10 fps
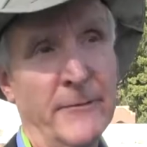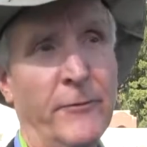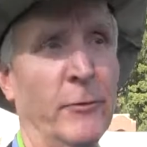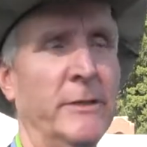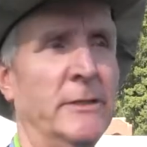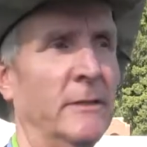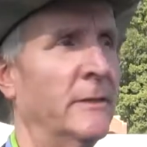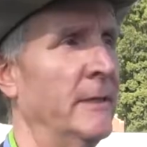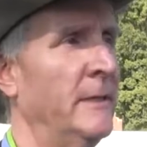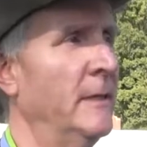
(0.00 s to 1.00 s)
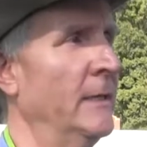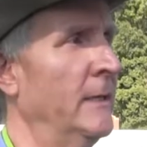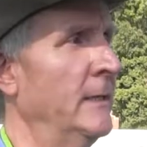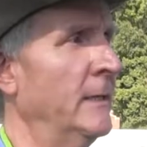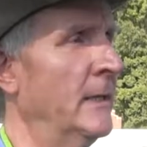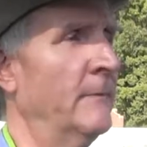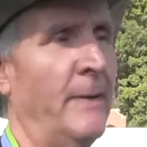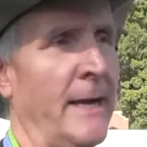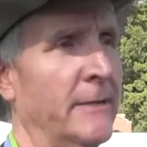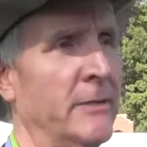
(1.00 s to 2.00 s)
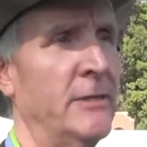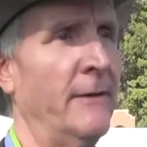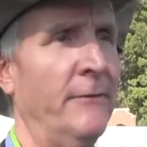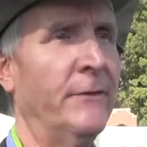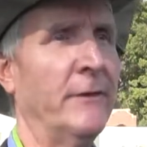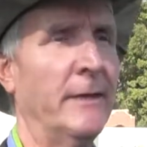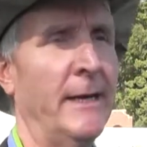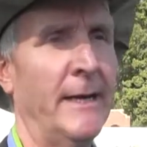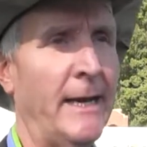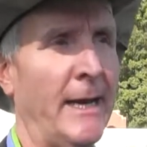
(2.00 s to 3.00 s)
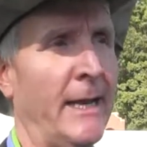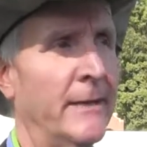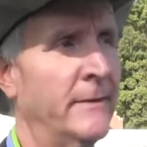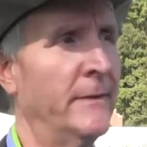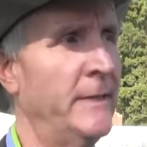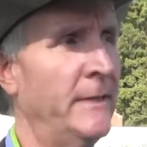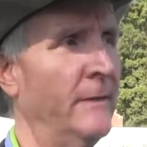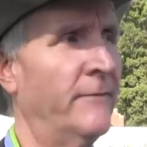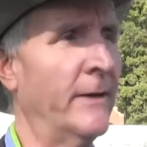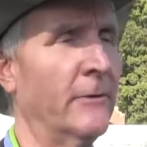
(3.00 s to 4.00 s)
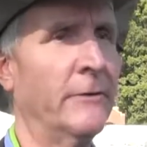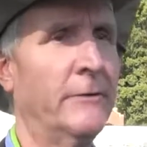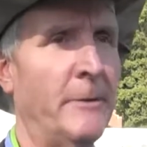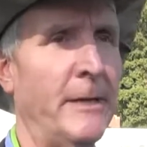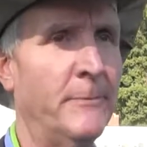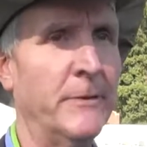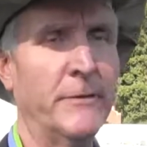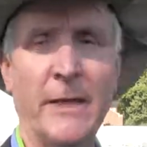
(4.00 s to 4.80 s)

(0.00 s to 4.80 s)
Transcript: unfortunately, back to Jefferson and the Federalist Papers,